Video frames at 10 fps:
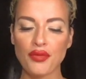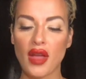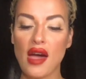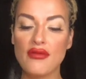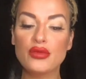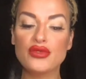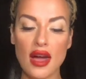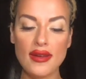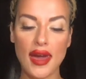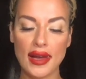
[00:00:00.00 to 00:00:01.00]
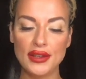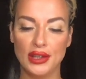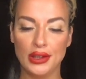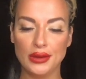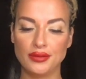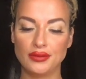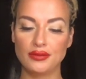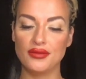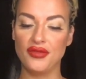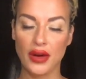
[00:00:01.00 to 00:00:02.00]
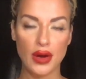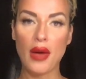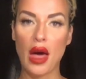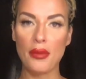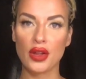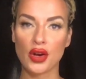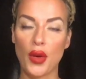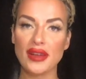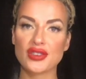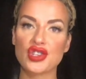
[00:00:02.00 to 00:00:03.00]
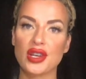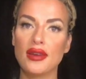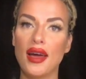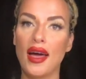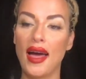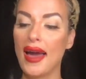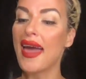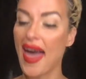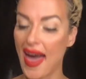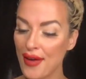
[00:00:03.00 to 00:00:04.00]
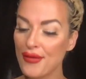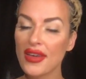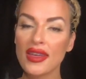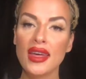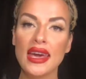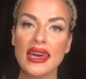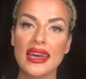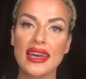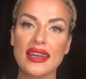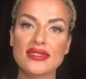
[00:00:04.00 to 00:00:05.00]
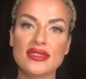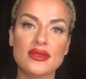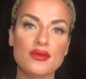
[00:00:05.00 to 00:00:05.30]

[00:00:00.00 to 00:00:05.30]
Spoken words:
Have you done anal? Very popular question. I have. It's